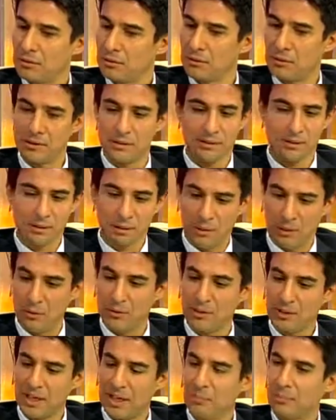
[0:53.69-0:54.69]
So it's
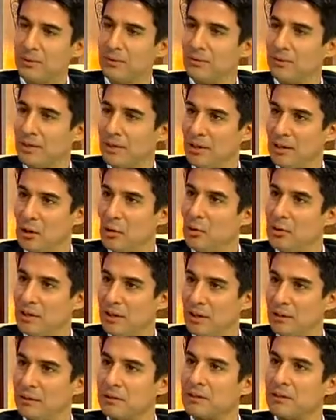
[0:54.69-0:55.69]
no scalpel and no
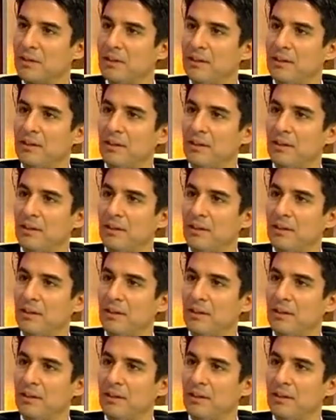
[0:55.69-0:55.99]
needles.